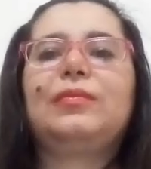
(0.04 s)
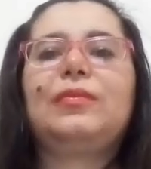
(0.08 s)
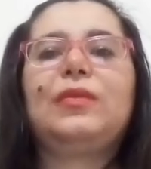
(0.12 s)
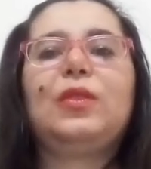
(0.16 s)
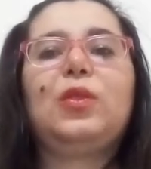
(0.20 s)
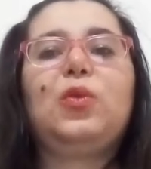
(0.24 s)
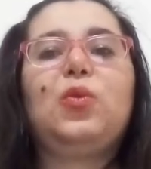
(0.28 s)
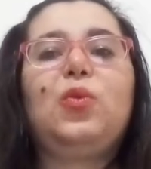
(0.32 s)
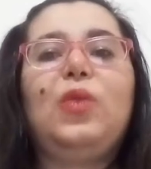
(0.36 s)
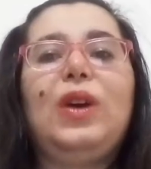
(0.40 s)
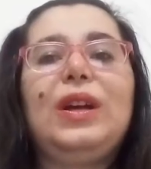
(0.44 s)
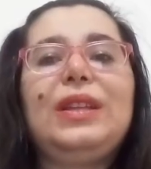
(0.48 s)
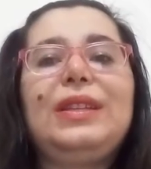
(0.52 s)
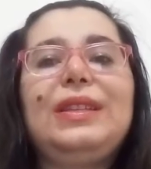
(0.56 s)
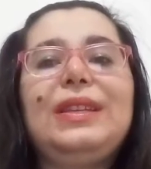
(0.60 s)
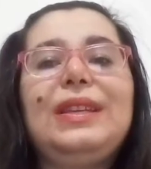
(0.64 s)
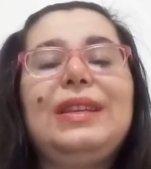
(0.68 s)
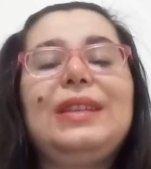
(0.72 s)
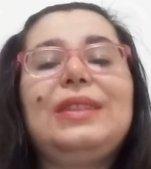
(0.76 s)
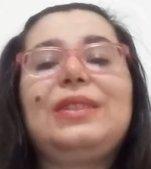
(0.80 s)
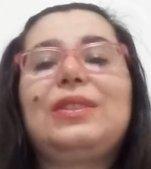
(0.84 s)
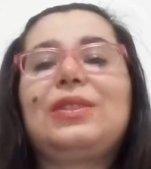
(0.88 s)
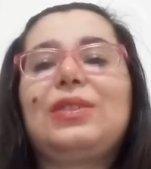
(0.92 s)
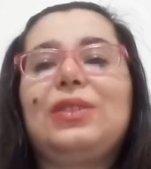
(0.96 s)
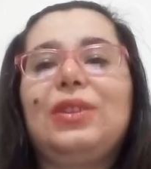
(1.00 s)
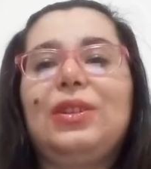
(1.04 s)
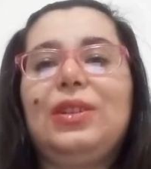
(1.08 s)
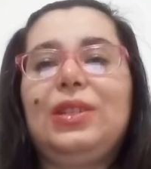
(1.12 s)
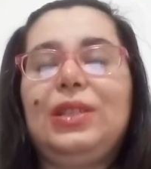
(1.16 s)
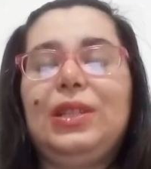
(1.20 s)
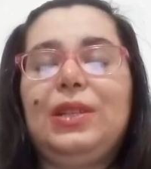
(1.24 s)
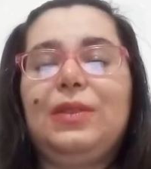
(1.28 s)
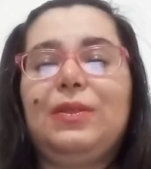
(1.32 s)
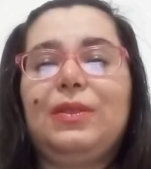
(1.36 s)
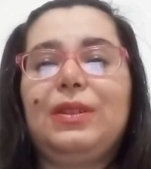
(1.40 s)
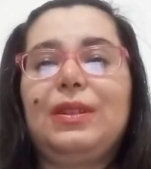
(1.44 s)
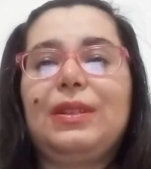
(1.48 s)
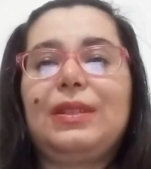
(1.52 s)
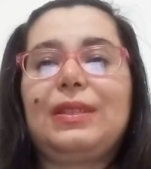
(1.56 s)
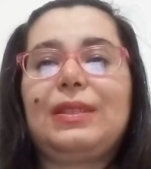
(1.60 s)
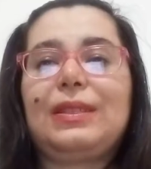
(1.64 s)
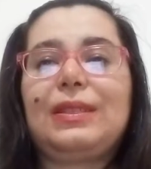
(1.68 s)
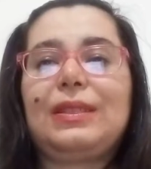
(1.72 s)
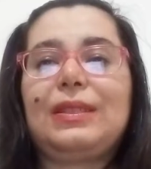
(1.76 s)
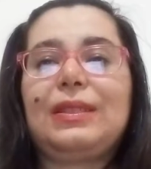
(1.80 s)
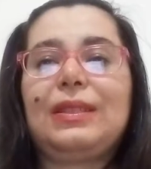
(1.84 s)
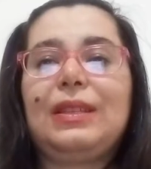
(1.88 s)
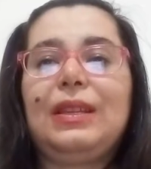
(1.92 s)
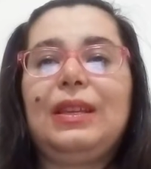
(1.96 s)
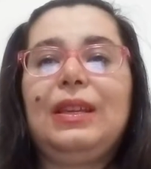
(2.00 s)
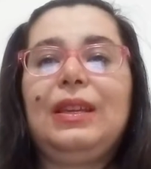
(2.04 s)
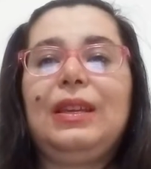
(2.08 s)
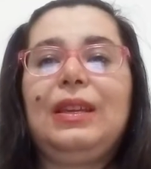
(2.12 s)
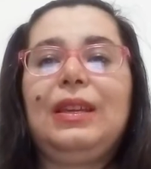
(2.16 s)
What is coronavirus?